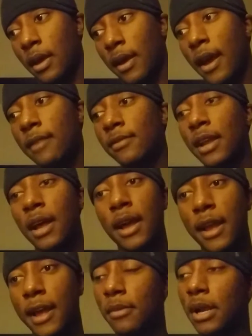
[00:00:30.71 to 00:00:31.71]
After I
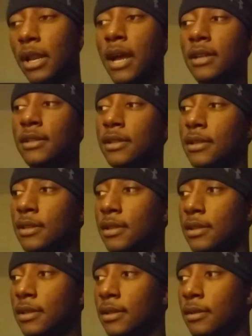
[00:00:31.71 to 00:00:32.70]
had got my
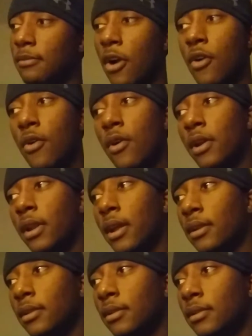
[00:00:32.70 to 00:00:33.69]
license, my
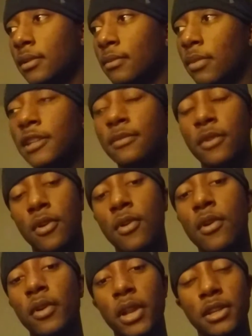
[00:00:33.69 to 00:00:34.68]
placement
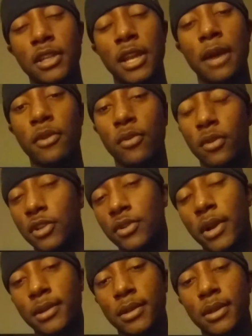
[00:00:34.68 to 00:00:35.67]
coordinator, she got me with a
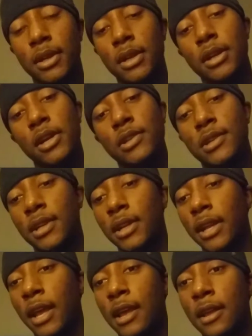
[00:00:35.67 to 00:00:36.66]
trainer. Trainer
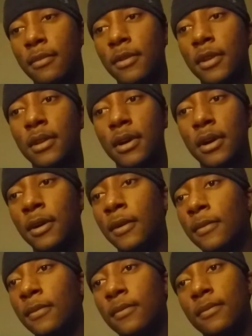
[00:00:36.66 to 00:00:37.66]
came
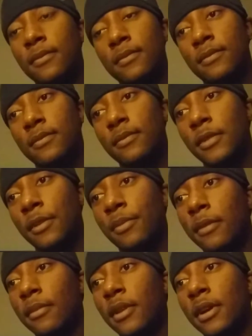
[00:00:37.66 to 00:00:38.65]
and he
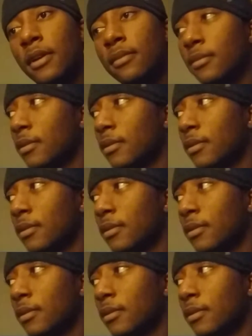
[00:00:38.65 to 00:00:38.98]
picked me up.